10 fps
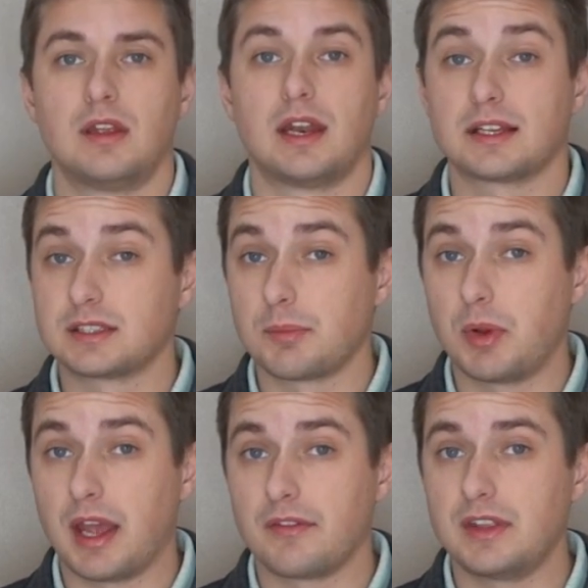Next up, we
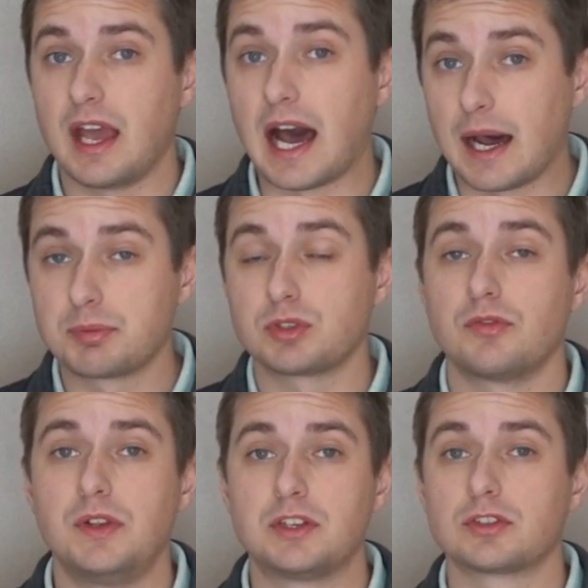have the optional
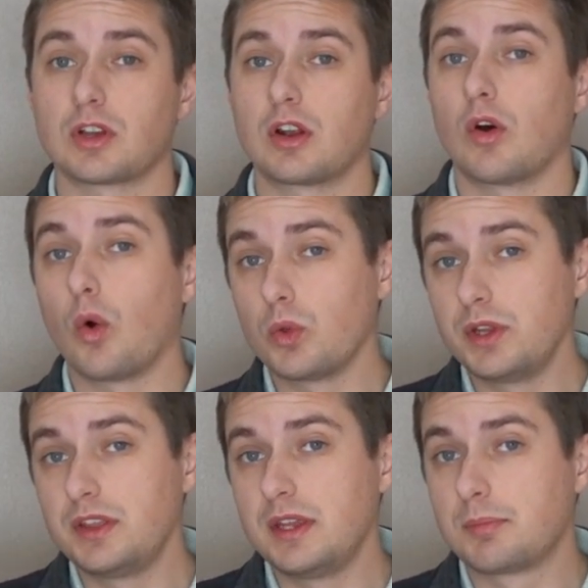features on
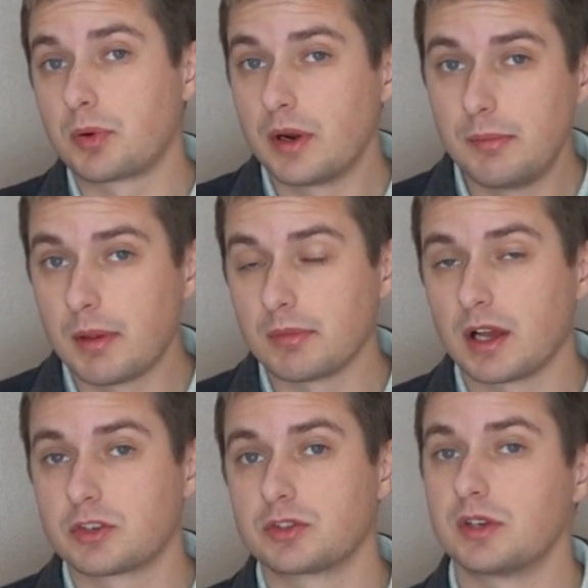only the premium
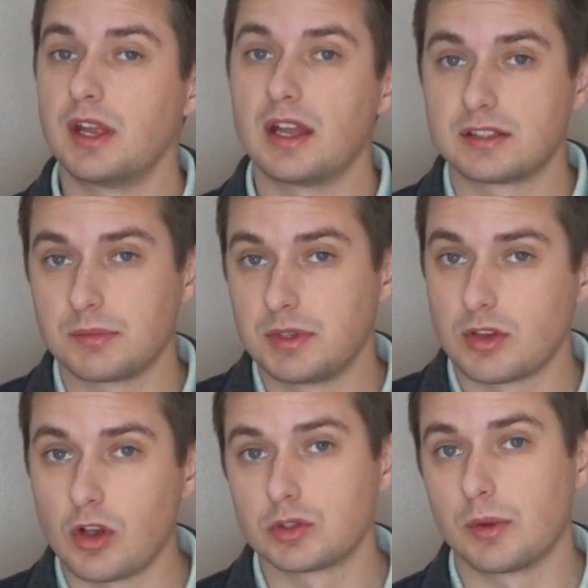luxury, and some of these
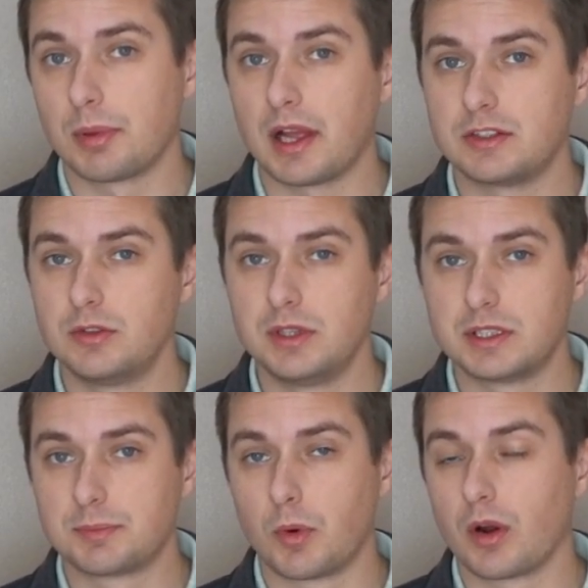also apply to the
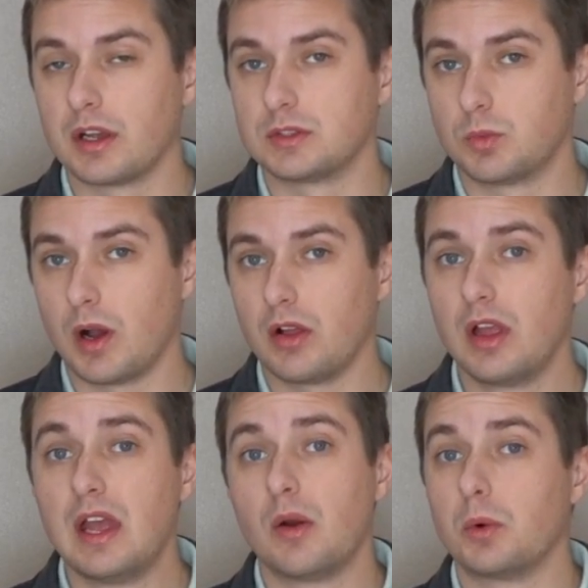sport as well,